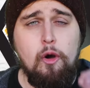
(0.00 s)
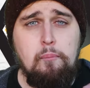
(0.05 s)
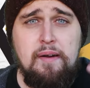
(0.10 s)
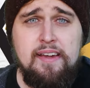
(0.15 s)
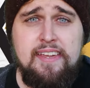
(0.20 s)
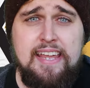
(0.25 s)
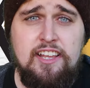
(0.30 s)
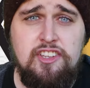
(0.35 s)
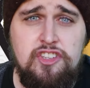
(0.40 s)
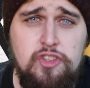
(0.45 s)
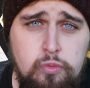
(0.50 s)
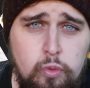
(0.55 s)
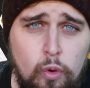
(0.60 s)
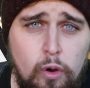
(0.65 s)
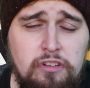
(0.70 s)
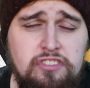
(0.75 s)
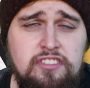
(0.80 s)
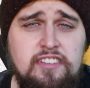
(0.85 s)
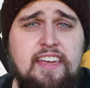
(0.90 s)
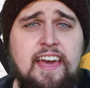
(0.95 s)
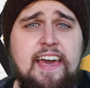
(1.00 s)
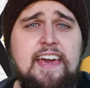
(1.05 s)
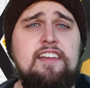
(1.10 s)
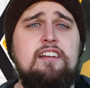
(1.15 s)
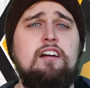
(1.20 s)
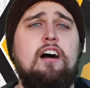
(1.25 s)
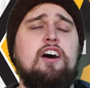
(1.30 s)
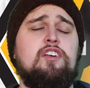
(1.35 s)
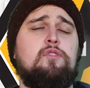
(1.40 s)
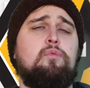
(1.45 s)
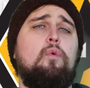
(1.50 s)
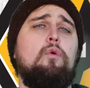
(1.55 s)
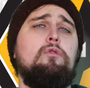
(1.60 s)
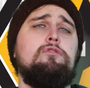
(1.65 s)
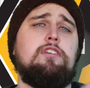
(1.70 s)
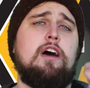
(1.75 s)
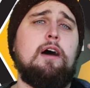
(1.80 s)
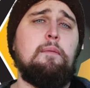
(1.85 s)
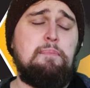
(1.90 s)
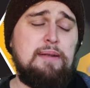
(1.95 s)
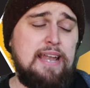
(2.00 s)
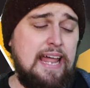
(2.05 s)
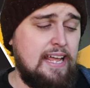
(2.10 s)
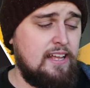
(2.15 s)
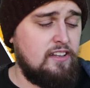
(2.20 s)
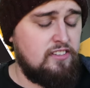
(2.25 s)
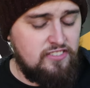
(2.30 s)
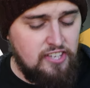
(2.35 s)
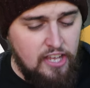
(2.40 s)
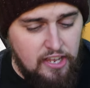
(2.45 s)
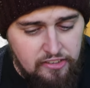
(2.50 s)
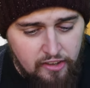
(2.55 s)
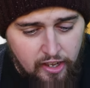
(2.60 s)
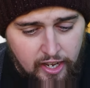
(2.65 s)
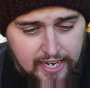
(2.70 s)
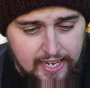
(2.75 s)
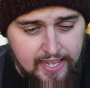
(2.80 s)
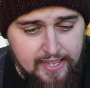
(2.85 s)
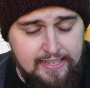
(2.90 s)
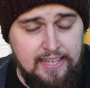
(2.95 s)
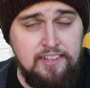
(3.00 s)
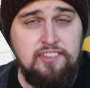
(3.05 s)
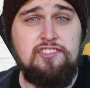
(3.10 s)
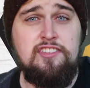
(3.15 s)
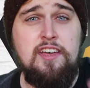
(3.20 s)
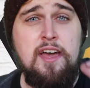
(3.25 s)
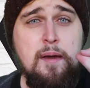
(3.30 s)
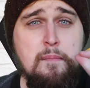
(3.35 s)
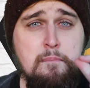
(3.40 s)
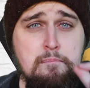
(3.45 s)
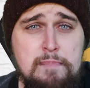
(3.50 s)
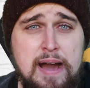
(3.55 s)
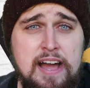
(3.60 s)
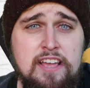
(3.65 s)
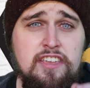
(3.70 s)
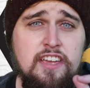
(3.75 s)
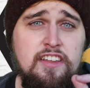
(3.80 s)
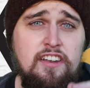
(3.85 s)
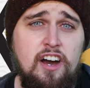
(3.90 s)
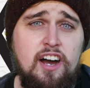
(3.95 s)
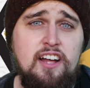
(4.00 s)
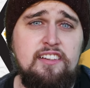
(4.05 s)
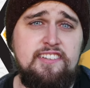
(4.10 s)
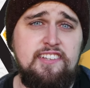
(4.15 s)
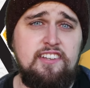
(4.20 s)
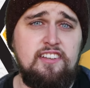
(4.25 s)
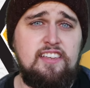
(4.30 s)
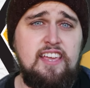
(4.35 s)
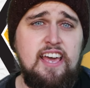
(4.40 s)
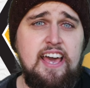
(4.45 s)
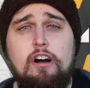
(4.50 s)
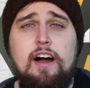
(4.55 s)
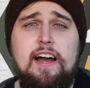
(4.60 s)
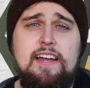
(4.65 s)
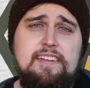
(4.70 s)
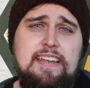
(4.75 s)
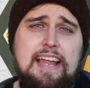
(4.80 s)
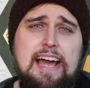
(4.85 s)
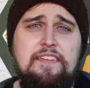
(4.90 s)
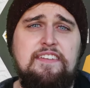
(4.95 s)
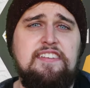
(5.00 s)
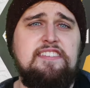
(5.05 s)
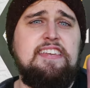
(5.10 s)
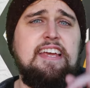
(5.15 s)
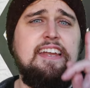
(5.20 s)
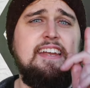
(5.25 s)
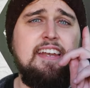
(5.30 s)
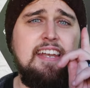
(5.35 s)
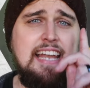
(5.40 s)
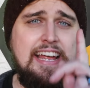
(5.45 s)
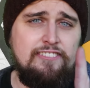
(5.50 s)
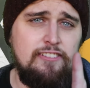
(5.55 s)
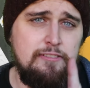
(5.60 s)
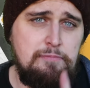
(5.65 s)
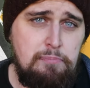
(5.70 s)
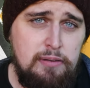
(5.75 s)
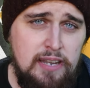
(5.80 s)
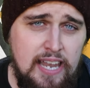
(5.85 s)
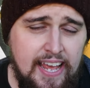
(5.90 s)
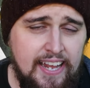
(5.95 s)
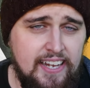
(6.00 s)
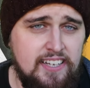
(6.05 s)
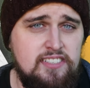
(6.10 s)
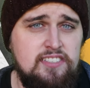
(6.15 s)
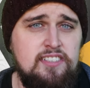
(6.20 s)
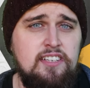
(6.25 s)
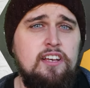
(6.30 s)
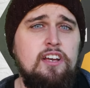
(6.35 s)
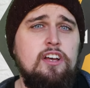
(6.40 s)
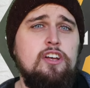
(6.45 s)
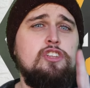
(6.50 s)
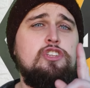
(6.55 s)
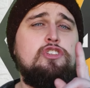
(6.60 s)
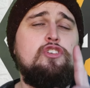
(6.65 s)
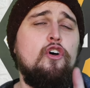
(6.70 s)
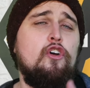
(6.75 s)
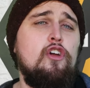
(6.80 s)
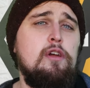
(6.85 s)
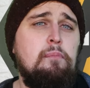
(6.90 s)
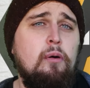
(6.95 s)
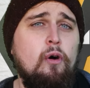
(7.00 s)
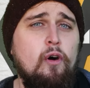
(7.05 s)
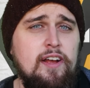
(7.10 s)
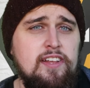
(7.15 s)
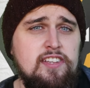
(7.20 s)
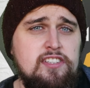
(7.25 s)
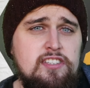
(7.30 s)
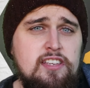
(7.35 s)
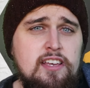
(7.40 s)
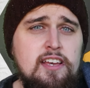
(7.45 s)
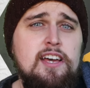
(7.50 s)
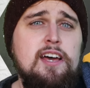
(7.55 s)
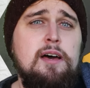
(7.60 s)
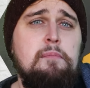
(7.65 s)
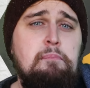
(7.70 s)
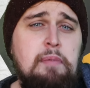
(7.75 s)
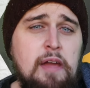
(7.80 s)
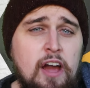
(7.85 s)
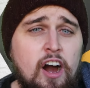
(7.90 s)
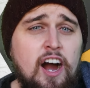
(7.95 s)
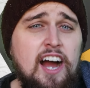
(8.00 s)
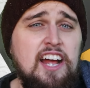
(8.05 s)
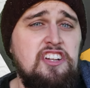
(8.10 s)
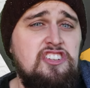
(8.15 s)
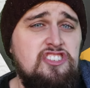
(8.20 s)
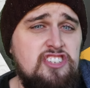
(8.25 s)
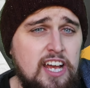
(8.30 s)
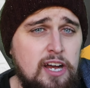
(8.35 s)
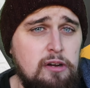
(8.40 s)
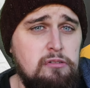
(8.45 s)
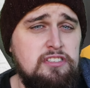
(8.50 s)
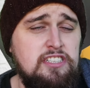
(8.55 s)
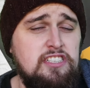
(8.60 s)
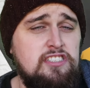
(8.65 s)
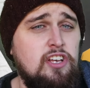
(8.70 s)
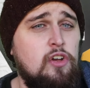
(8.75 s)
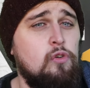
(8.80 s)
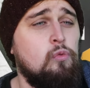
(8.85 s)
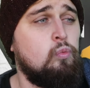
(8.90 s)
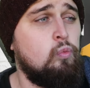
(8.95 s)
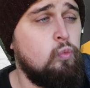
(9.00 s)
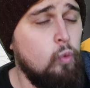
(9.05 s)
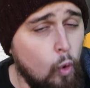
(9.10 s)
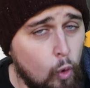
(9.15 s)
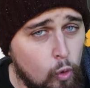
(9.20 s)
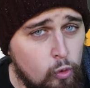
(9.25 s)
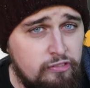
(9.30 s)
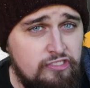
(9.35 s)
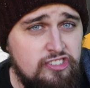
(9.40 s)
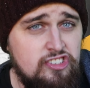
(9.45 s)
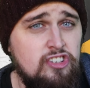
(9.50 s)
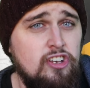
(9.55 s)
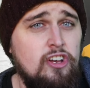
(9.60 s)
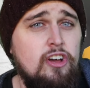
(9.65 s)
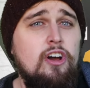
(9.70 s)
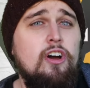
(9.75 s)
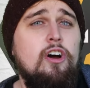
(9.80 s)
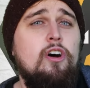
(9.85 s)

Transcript: up against Wolves, okay, guys? Wolves are playing tonight against Man United, okay? Right now, they sit in 11th place, 2 points behind Chelsea. So Wolves